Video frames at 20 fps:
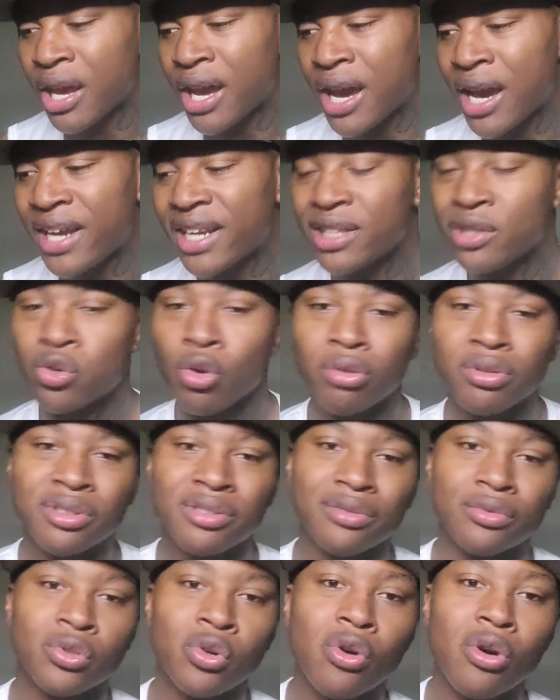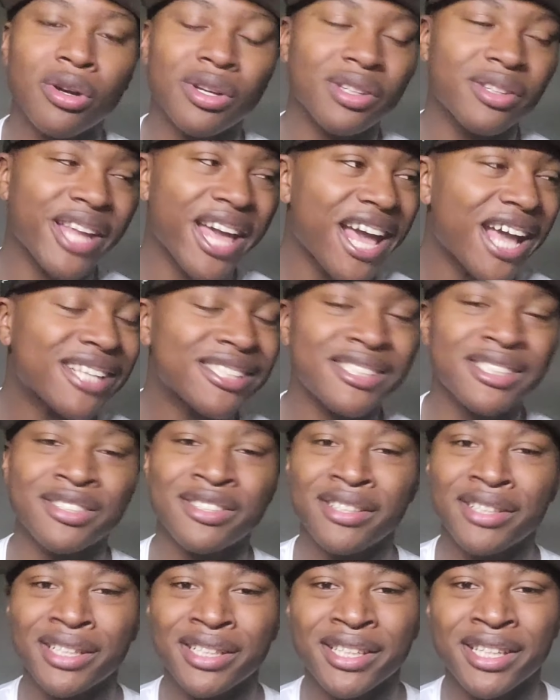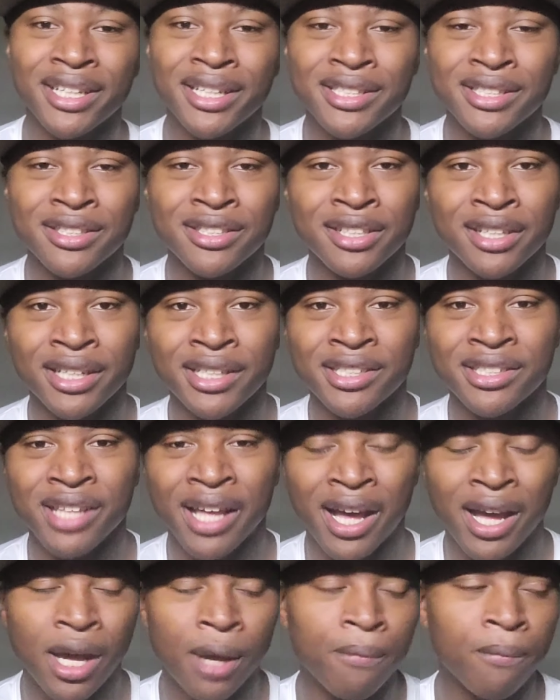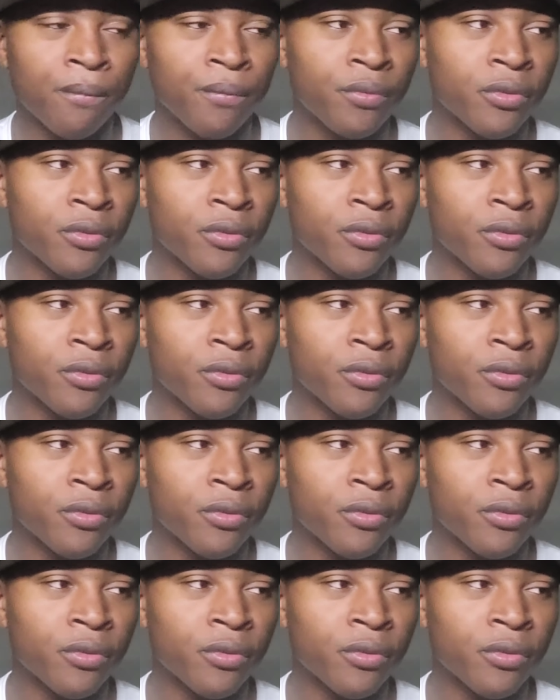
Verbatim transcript: how they talk to talk nasty to their kids in today's time.